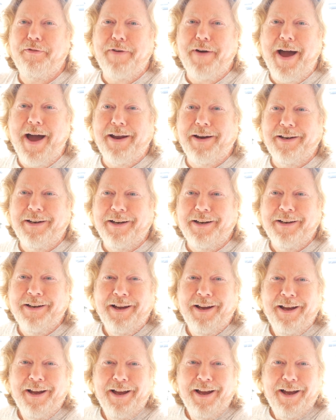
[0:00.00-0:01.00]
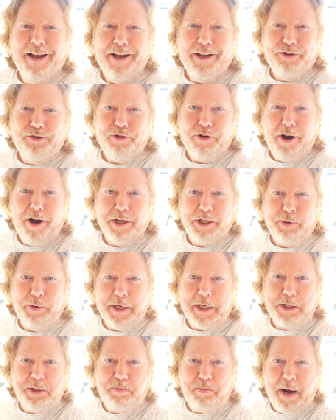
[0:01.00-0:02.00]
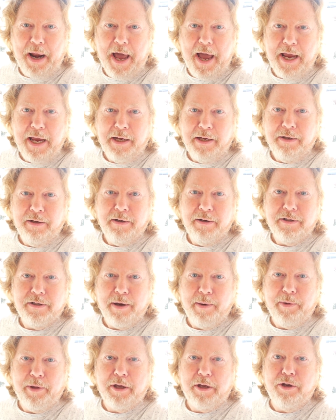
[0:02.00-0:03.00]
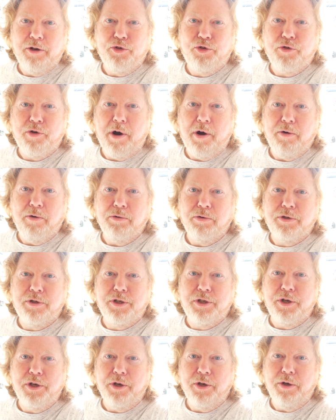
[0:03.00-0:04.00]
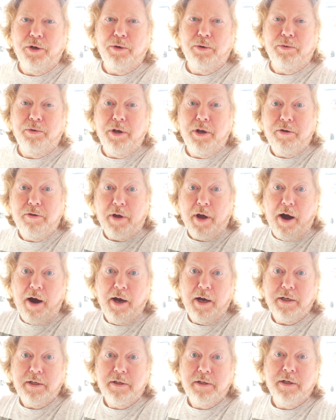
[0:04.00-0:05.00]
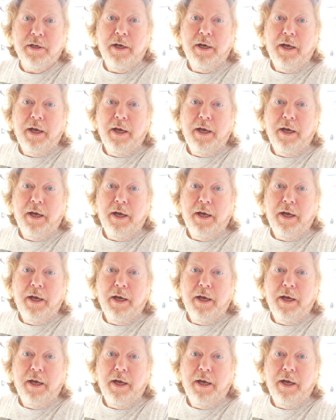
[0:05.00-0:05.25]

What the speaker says: the van and try to explain some of the controls to you guys,